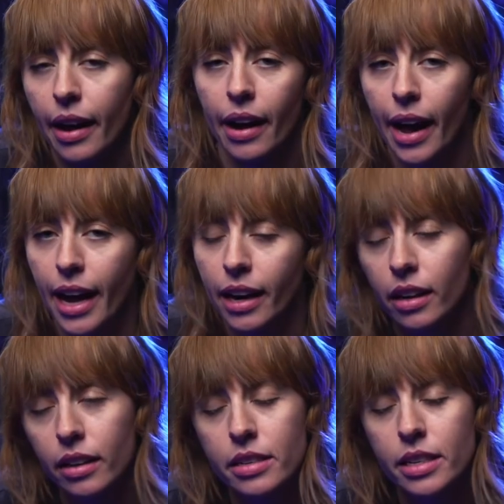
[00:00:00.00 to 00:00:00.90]

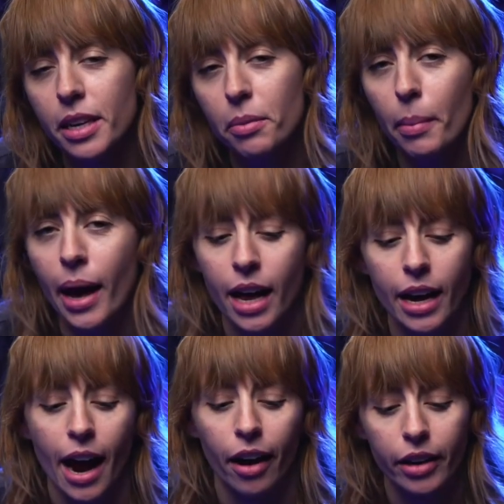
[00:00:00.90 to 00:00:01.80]
Hannah, Tim, and
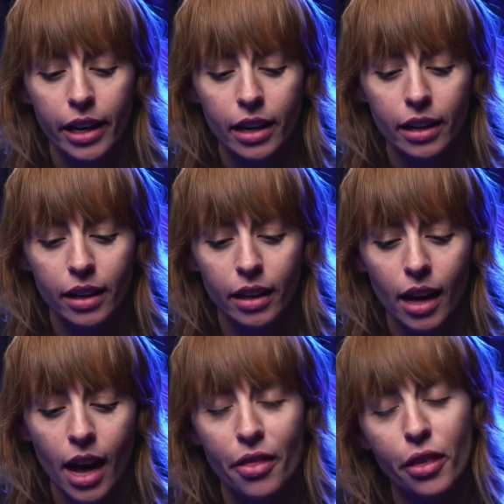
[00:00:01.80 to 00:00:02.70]
Harry
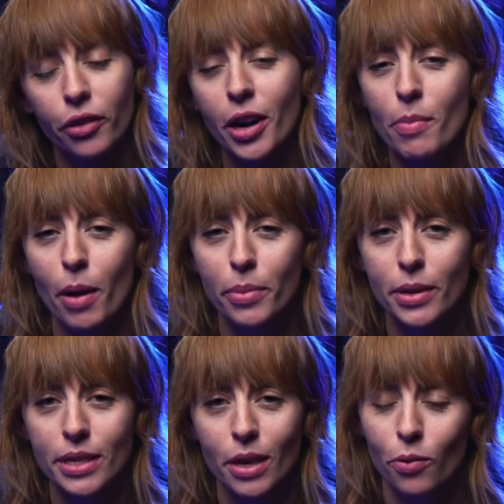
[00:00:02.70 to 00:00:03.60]
are the three
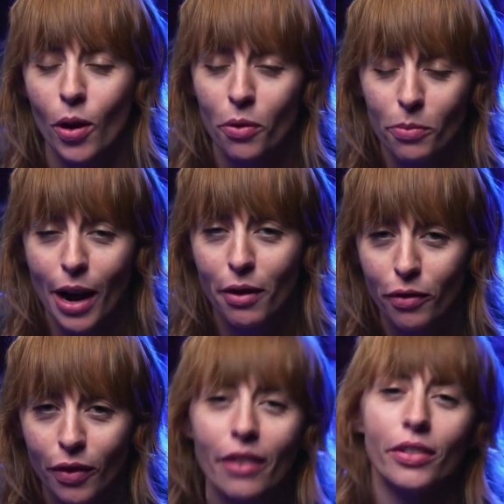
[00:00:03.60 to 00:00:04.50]
members of one of my
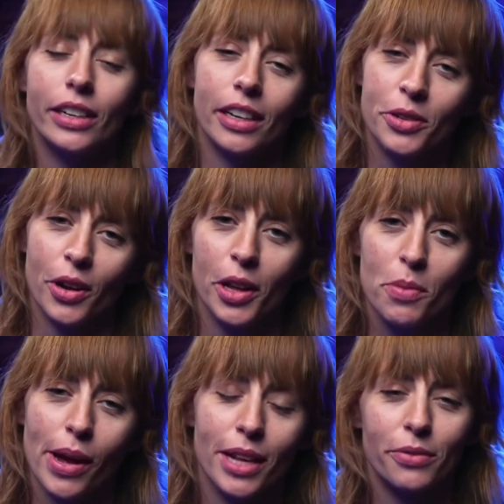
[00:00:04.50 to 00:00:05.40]
favourite Australian
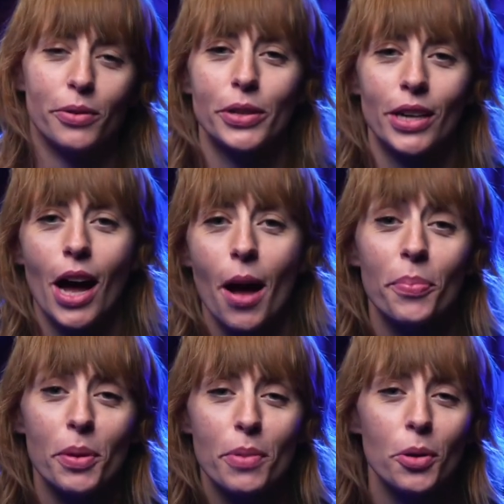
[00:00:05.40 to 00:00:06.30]
bands of all time,
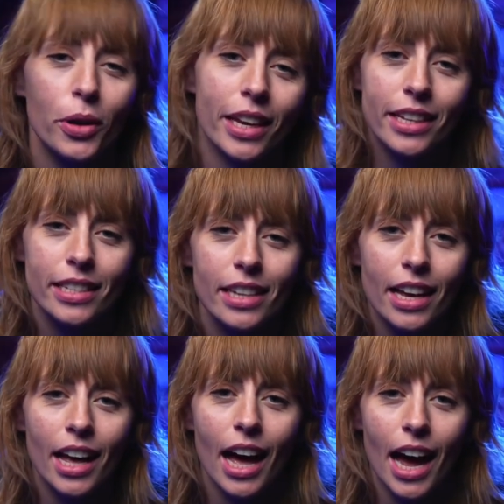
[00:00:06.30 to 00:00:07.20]
the Middle Kids,
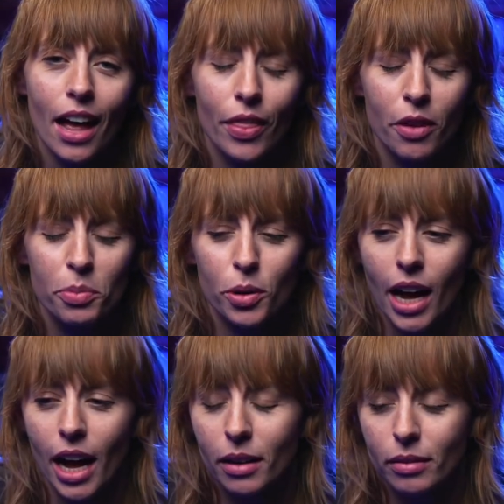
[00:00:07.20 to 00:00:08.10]
and they've put
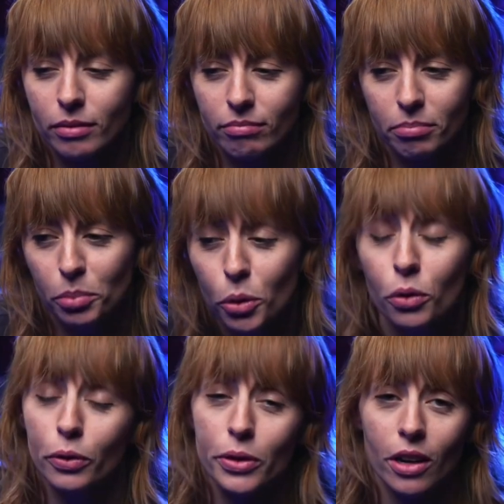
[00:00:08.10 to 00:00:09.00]
out
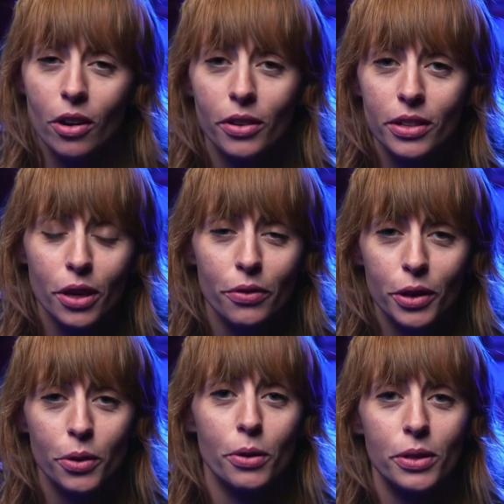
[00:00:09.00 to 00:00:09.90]
beautiful songs over the
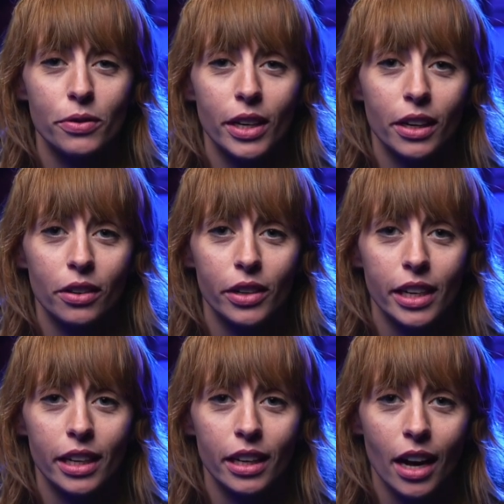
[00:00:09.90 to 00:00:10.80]
course of their career.